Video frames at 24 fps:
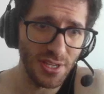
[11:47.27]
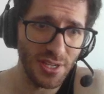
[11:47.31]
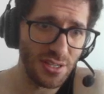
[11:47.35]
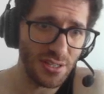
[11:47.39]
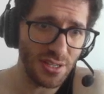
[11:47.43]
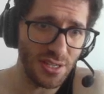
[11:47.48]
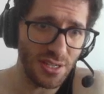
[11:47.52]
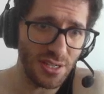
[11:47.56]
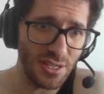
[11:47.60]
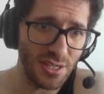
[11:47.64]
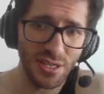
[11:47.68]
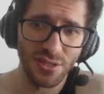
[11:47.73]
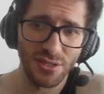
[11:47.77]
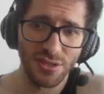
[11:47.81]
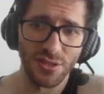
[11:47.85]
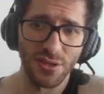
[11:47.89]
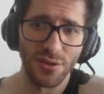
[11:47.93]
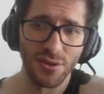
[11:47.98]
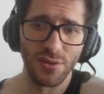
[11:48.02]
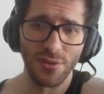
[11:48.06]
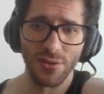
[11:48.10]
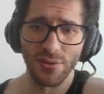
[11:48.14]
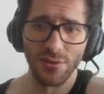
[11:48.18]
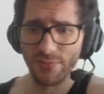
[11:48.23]
that's it.
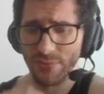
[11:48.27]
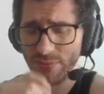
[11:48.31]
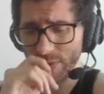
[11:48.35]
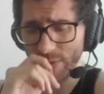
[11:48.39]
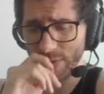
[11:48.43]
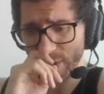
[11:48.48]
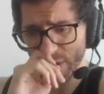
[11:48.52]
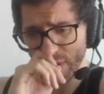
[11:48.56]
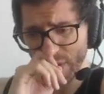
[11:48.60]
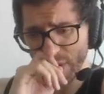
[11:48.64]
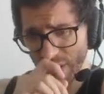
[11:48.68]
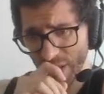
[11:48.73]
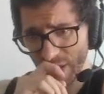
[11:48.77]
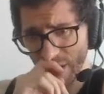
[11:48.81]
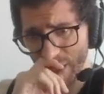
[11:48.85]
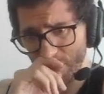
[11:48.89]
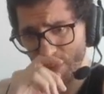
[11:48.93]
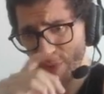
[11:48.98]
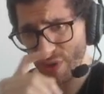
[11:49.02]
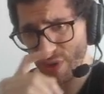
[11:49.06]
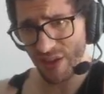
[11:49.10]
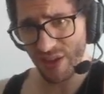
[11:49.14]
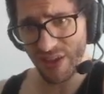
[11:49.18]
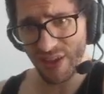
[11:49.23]
So yeah,
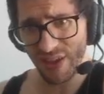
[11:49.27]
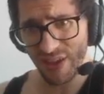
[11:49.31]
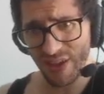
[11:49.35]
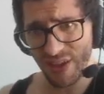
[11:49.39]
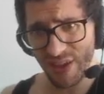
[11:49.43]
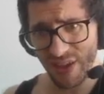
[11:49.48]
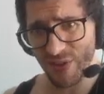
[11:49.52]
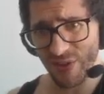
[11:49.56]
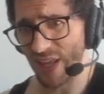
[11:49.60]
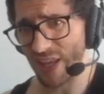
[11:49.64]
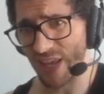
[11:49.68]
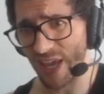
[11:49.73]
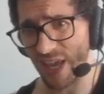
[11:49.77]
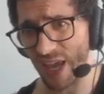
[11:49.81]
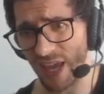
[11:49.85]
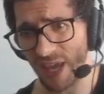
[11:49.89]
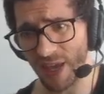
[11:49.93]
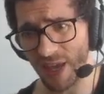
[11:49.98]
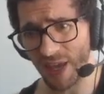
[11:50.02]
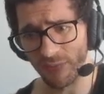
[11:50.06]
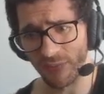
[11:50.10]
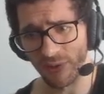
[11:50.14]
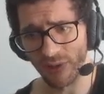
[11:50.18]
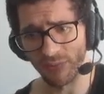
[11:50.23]
pretty great
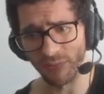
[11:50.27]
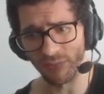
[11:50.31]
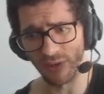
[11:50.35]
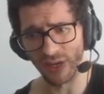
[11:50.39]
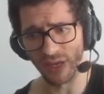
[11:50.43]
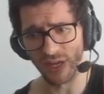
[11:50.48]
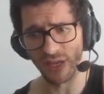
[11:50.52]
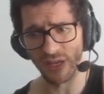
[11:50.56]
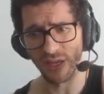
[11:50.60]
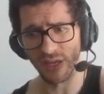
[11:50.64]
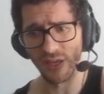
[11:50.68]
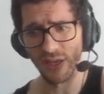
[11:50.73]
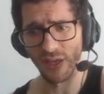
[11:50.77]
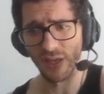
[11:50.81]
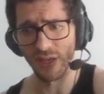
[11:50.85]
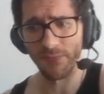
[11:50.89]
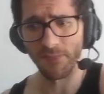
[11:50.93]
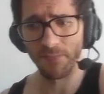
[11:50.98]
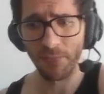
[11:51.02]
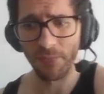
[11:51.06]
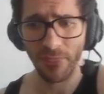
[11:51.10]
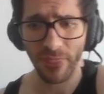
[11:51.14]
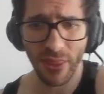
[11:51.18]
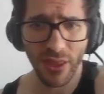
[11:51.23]
game by
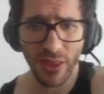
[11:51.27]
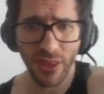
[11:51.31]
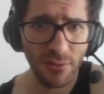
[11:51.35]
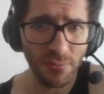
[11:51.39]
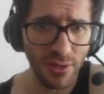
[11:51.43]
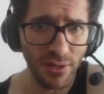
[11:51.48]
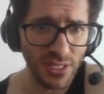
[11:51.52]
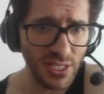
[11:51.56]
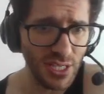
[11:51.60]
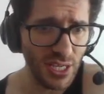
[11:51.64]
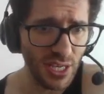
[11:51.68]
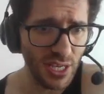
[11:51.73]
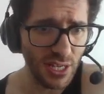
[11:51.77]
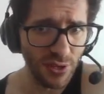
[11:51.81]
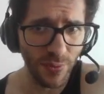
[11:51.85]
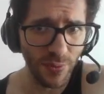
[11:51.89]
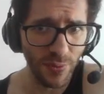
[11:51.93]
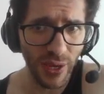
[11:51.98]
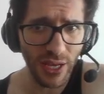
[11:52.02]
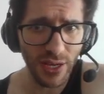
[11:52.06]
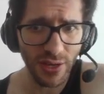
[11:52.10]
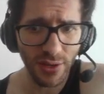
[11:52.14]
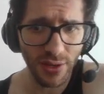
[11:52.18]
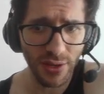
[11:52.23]
Ding
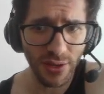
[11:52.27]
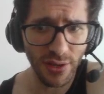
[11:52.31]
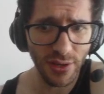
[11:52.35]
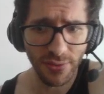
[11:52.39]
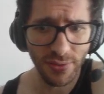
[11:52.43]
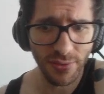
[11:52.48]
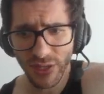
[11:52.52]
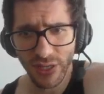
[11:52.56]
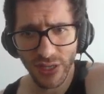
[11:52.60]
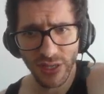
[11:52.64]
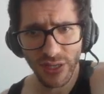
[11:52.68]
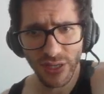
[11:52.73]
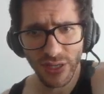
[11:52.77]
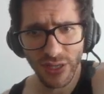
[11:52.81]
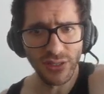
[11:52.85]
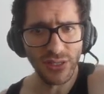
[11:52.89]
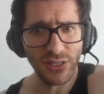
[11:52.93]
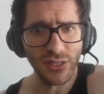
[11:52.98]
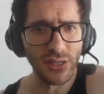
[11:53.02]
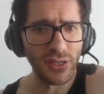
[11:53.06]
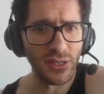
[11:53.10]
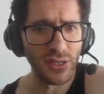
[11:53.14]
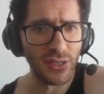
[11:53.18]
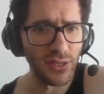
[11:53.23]
Liren,
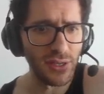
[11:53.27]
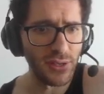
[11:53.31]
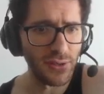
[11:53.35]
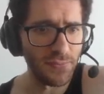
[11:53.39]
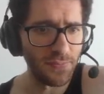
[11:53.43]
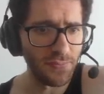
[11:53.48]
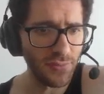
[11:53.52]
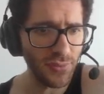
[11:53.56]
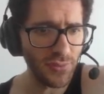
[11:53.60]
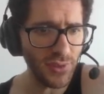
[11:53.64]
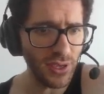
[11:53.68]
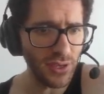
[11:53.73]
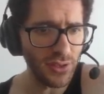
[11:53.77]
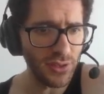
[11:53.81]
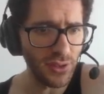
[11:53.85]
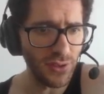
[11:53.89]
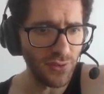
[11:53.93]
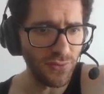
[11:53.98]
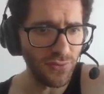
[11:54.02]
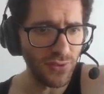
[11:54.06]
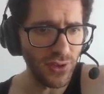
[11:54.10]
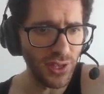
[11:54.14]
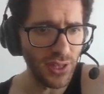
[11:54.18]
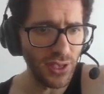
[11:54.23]
the
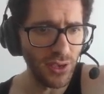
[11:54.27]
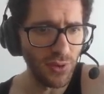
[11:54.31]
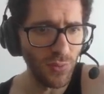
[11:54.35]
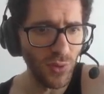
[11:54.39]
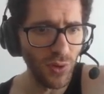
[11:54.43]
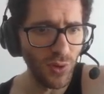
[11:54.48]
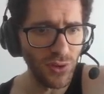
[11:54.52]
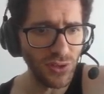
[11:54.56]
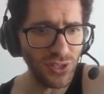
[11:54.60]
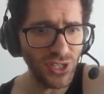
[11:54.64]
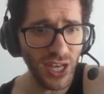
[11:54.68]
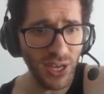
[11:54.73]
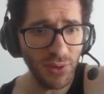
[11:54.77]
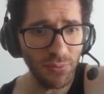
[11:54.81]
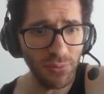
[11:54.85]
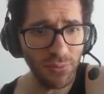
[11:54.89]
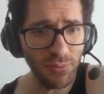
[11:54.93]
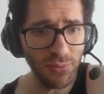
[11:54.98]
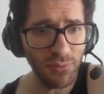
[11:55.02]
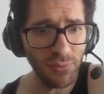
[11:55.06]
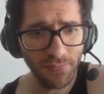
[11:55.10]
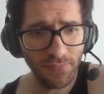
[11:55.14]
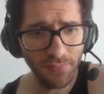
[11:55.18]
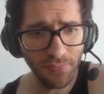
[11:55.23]
defending world
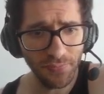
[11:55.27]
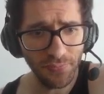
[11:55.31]
champion,